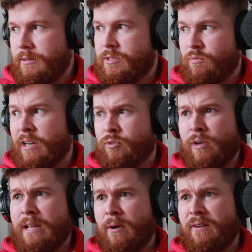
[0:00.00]
It's, it's
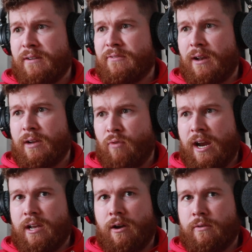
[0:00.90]
really perfect for like
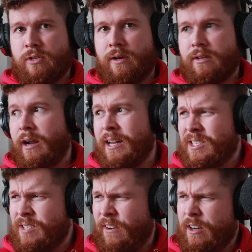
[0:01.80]
rainy Irish weather, and
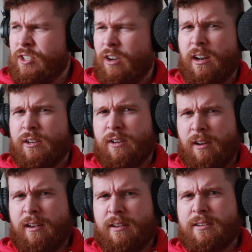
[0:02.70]
it's very stylish. I
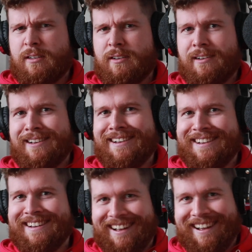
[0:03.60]
like
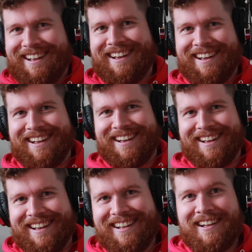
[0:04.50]
it.
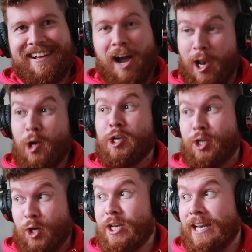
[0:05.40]
It is very
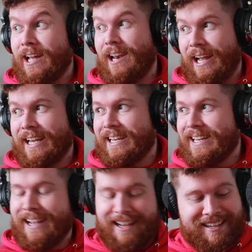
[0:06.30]
stylish. Yeah, you look like,
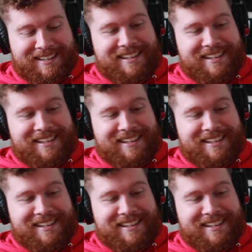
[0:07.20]
well, yeah. yeah.